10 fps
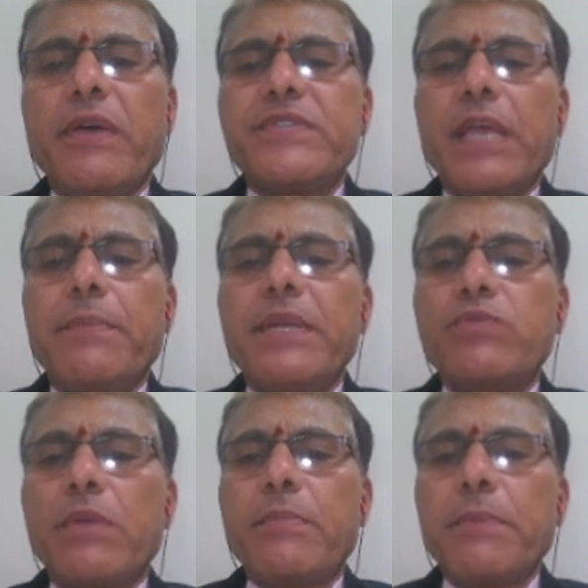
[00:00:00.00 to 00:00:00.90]
FCK BD
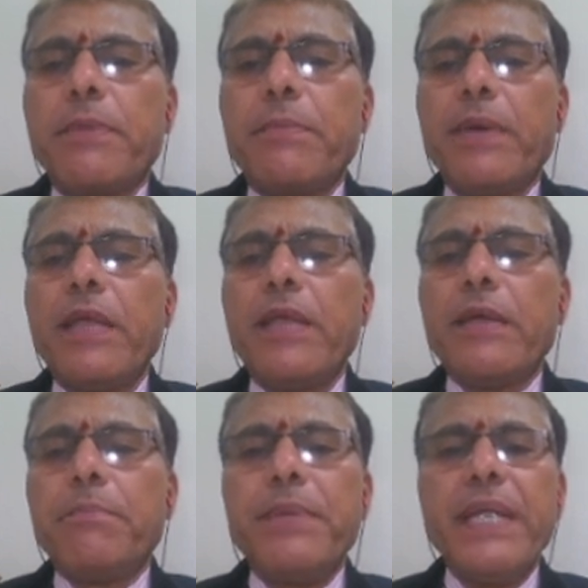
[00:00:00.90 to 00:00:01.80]
square multiplied by
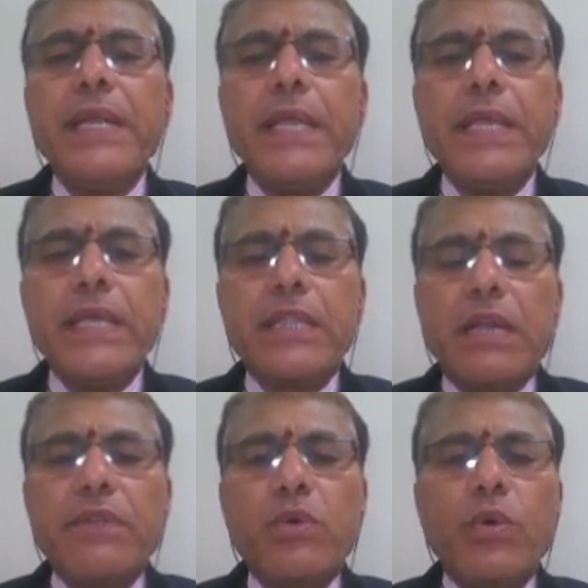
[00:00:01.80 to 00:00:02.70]
BD. Either
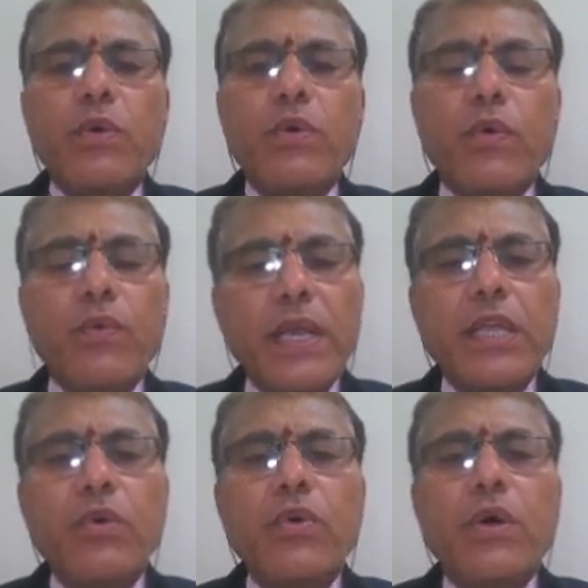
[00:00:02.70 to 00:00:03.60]
of the two will
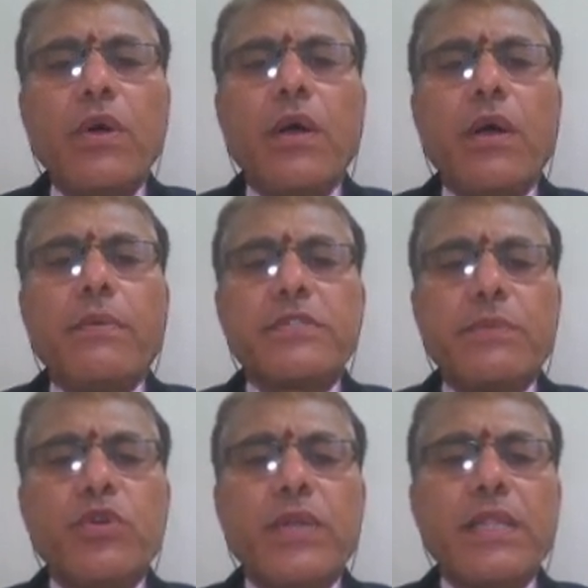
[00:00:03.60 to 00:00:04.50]
give,
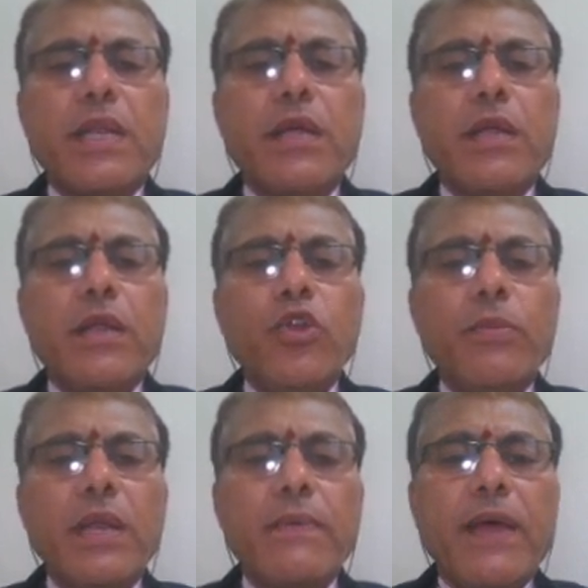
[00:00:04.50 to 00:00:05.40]
substituting the
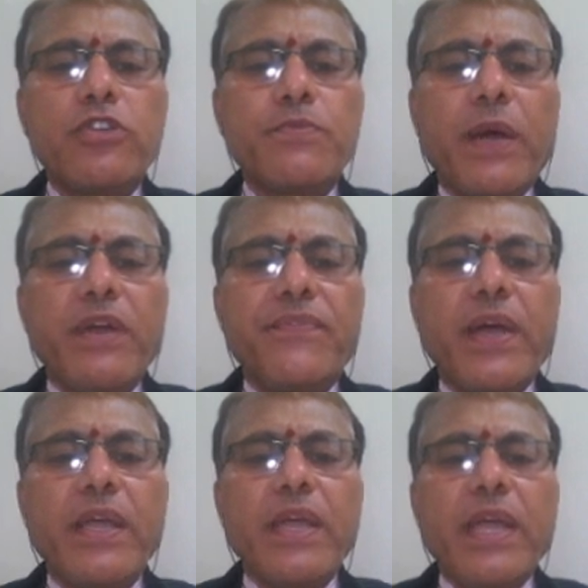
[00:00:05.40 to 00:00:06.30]
numeric values
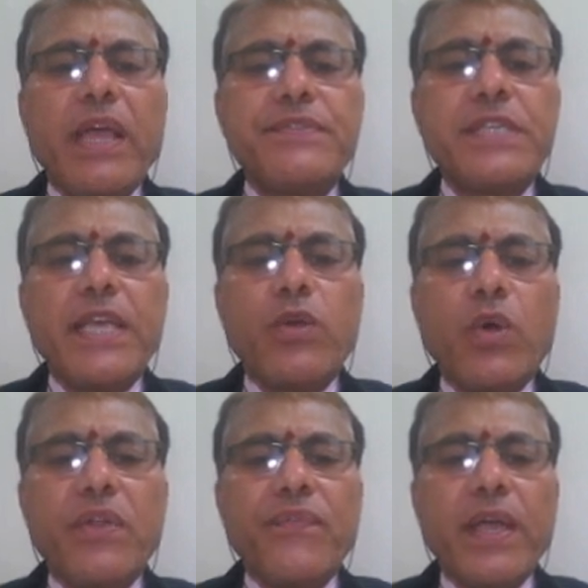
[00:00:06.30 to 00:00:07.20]
0.5 FCK
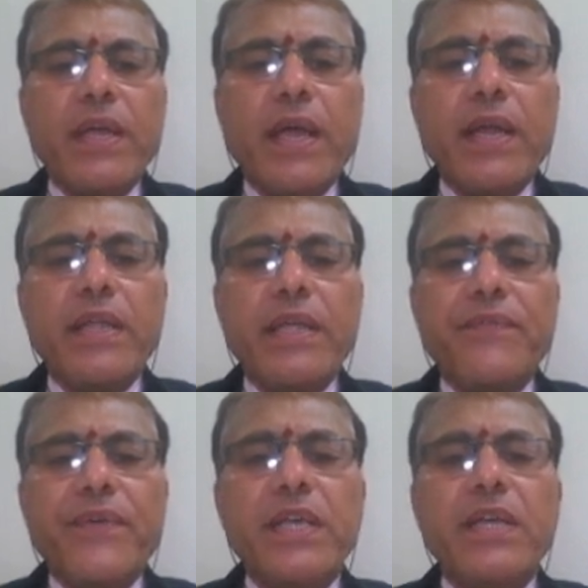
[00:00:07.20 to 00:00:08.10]
25 and
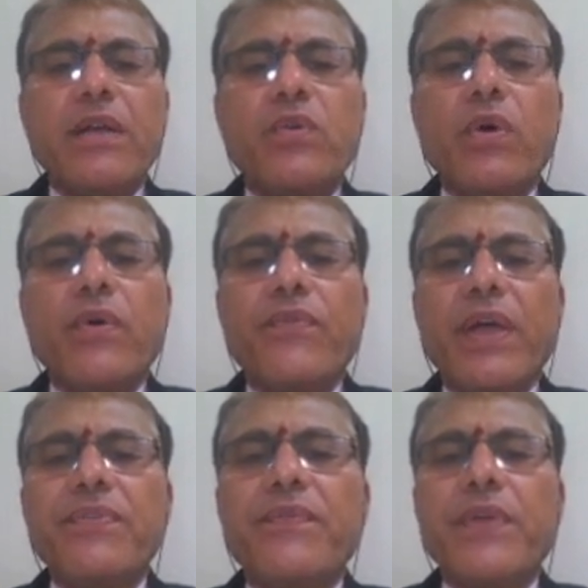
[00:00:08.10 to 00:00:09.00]
FI to
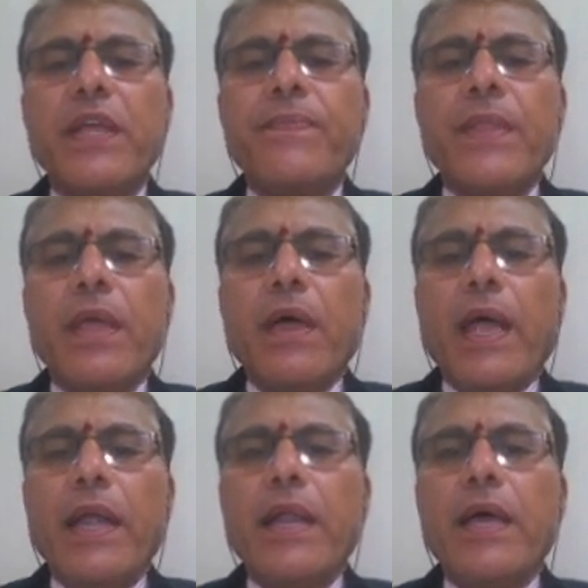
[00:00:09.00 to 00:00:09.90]
550
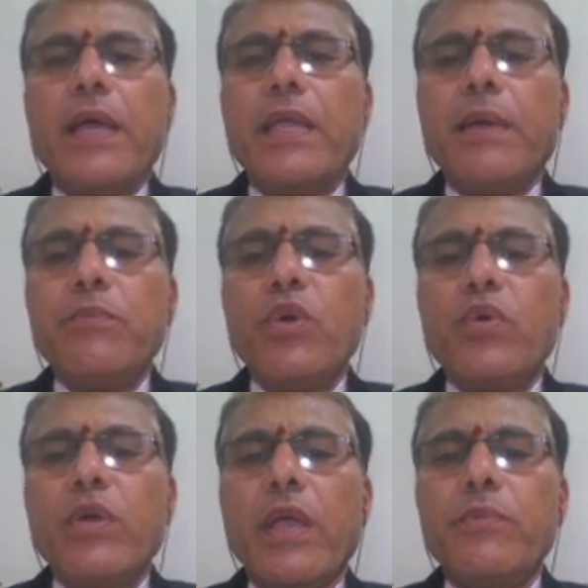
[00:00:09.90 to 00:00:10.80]
and
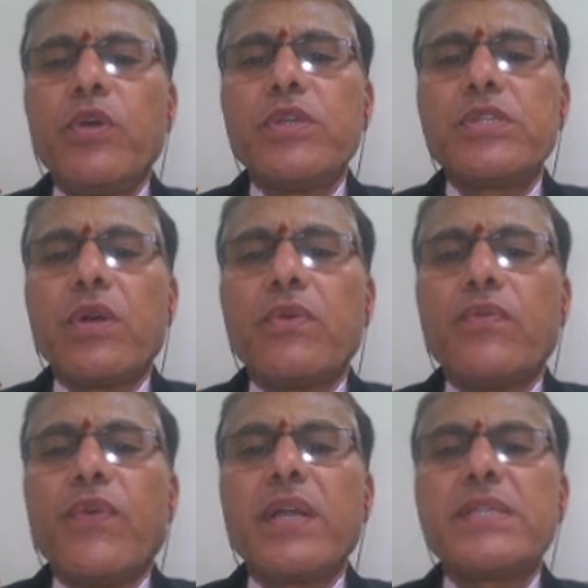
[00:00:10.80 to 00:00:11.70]
mu is equal to
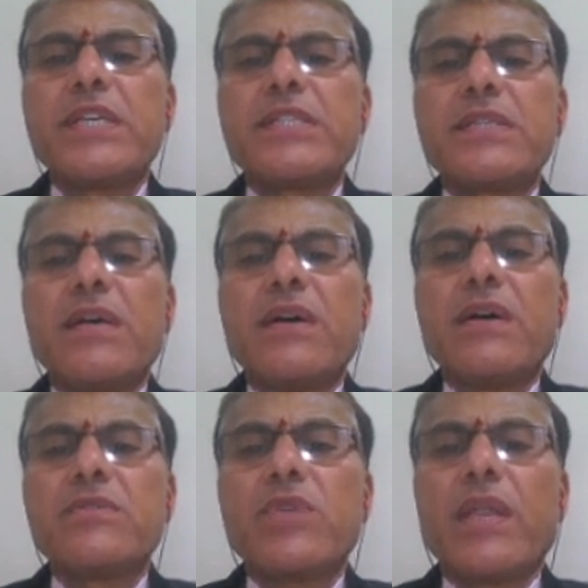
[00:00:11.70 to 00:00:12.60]

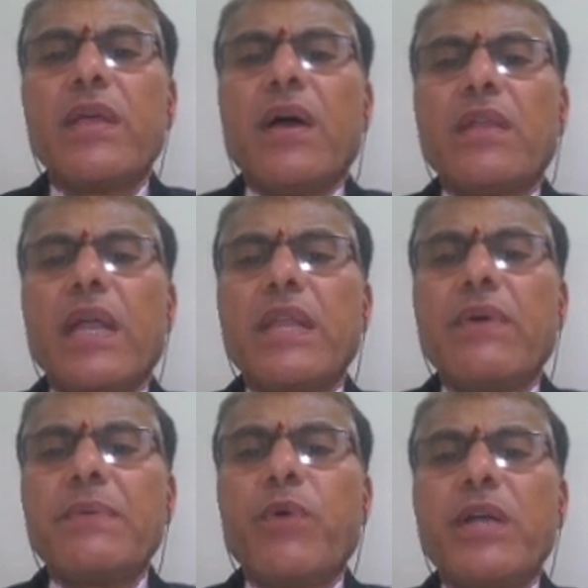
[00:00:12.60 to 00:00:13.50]

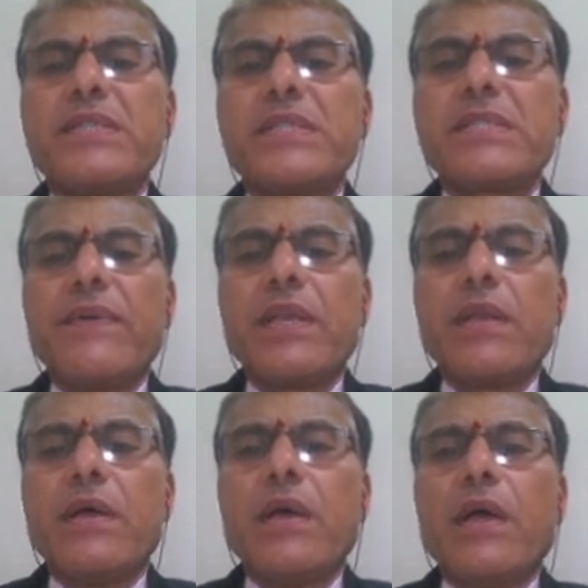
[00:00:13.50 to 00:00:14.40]

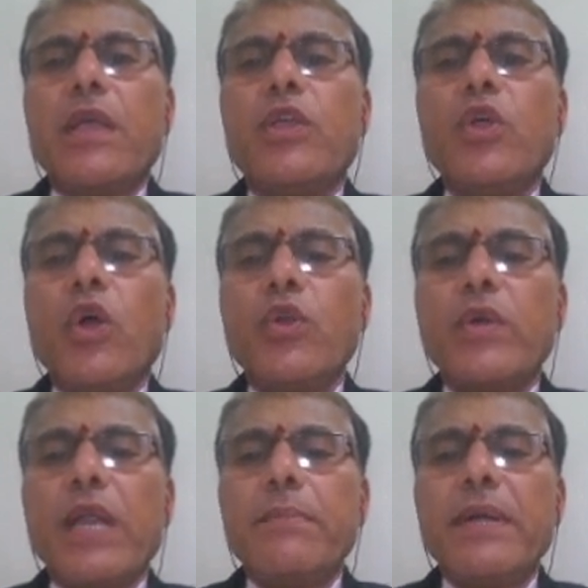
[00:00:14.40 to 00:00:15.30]
31.67
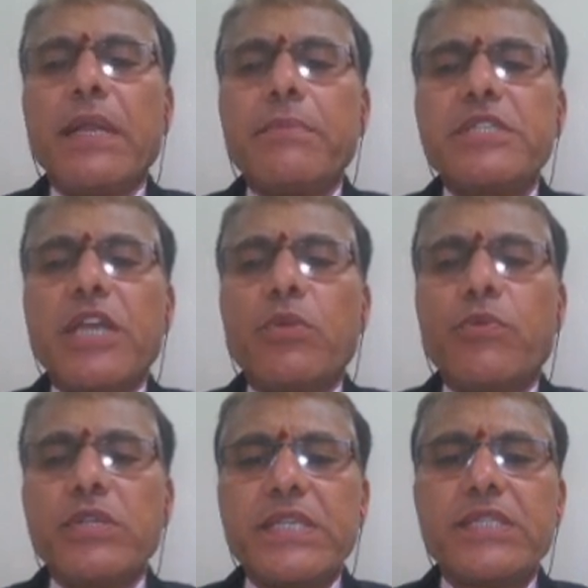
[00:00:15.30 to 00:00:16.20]
kilonewton meter means 10 to the
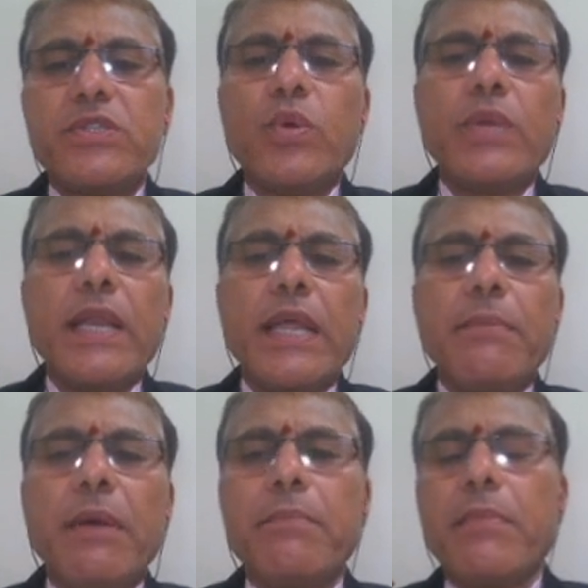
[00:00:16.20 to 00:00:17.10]
power 6 Newton
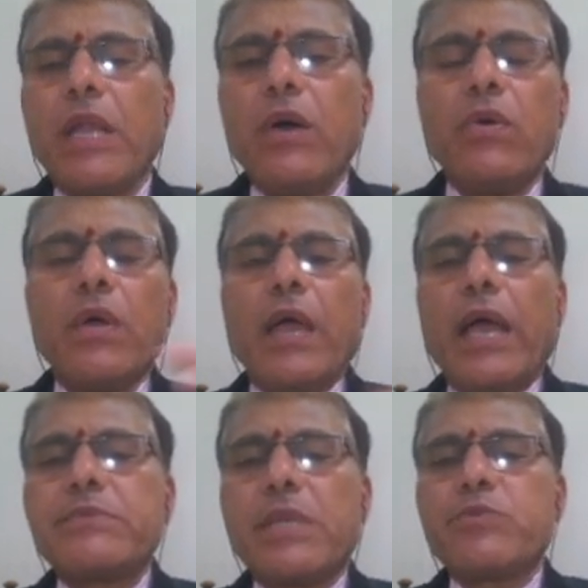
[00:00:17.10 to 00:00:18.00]
mm. Now
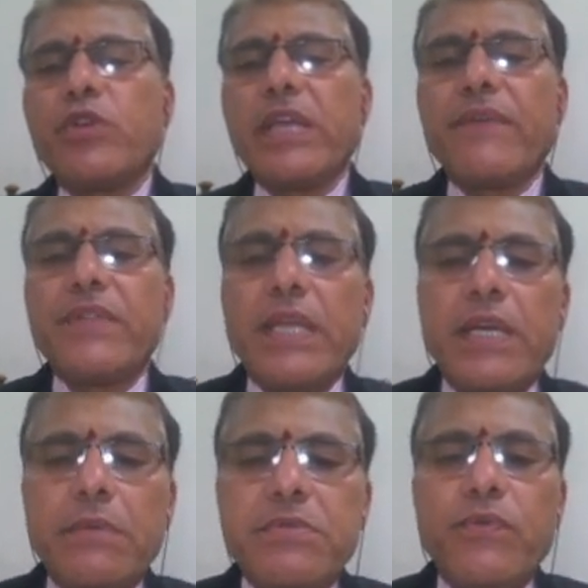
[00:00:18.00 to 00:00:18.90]
I am substituting everything in
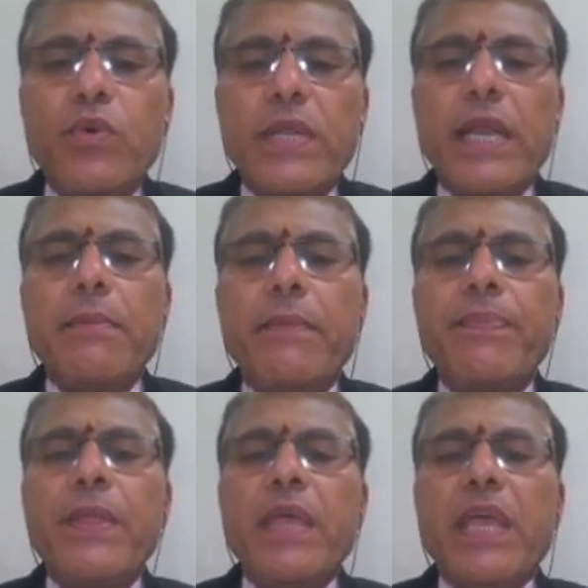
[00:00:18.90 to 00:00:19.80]
terms of Newton
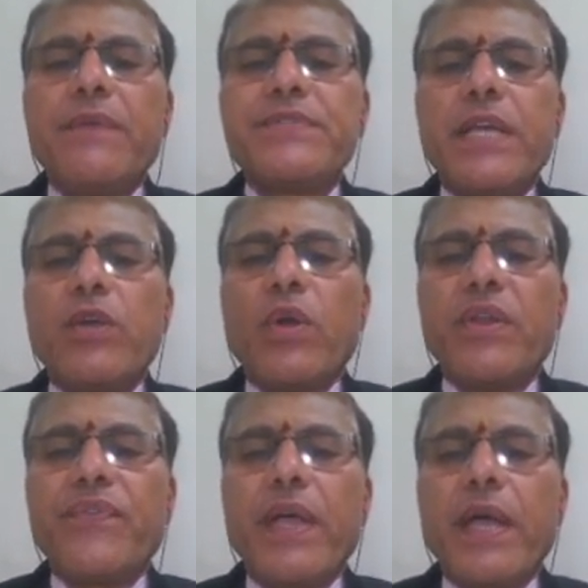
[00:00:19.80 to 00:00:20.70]
mm, FCK
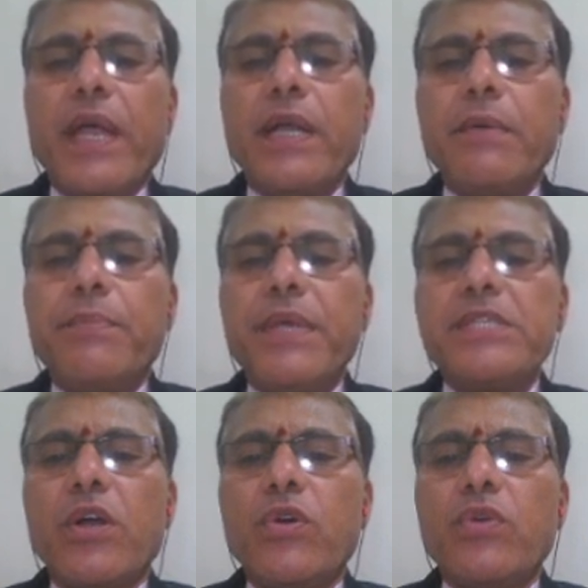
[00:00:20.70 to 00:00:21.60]
25 and B is
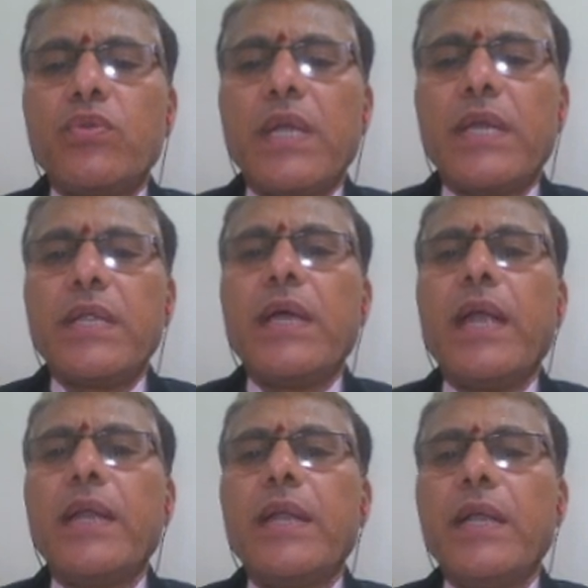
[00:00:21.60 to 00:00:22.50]
equal to 230
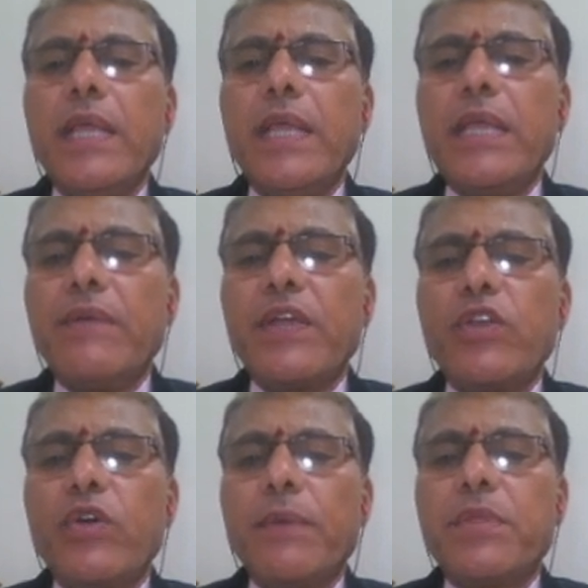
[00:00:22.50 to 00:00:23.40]
and D
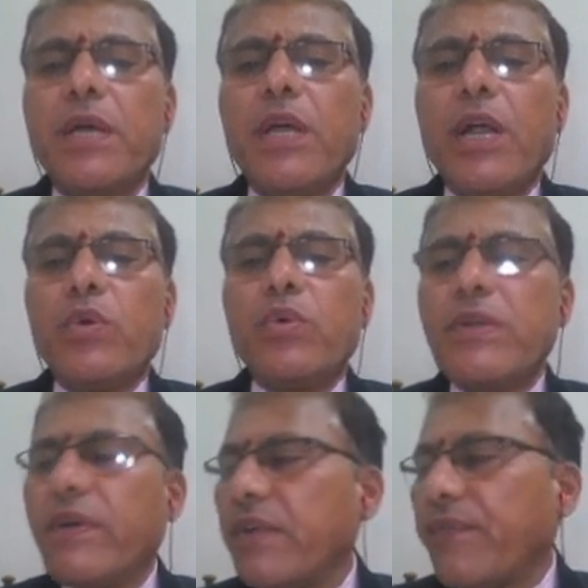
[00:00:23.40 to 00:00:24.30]
effective depth
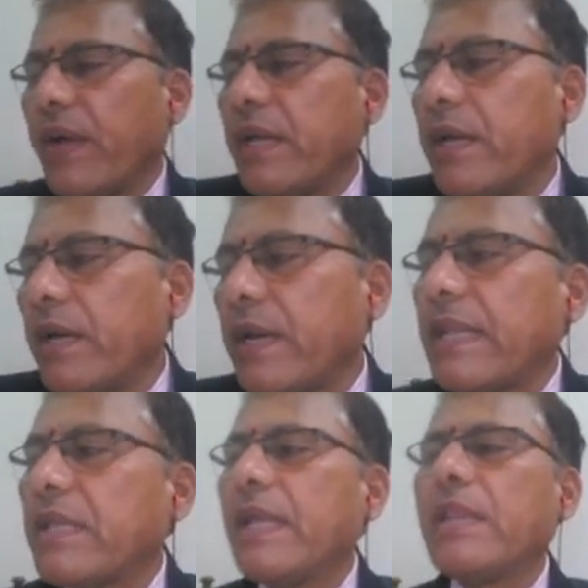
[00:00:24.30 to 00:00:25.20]
275
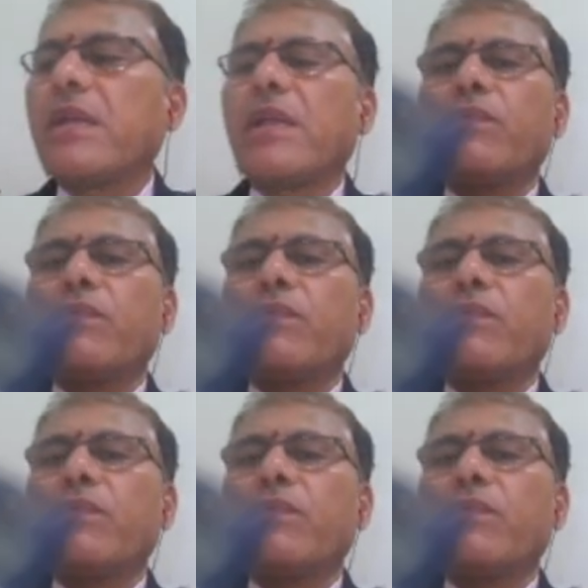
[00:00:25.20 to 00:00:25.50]
rather than that